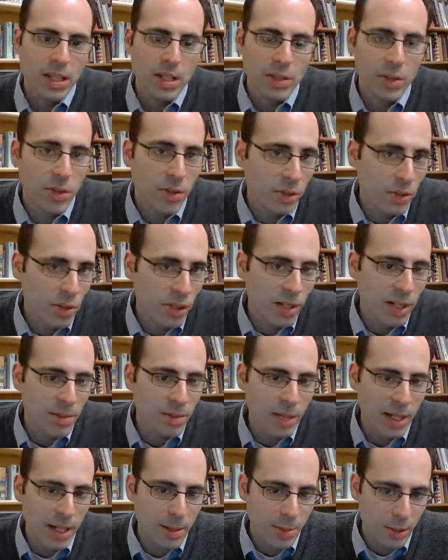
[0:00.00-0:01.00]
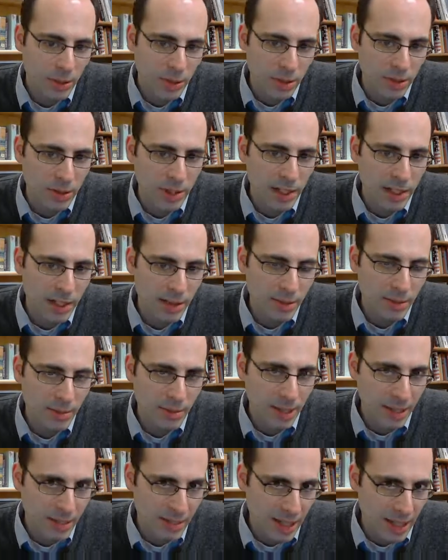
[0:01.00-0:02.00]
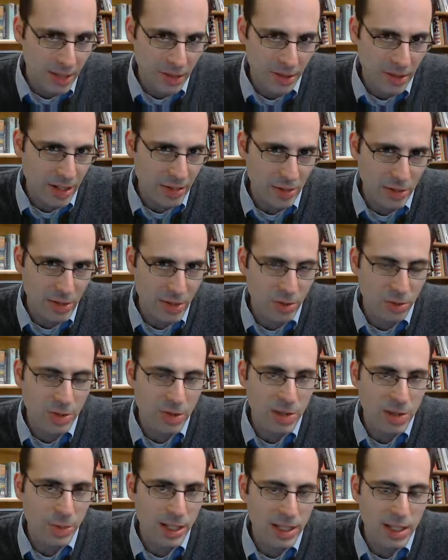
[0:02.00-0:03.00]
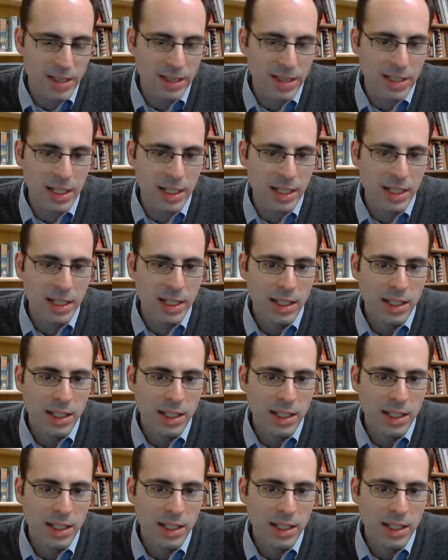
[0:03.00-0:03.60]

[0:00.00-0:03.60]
You can look on Blackboard, all right, because I don't know how else you would submit this thing.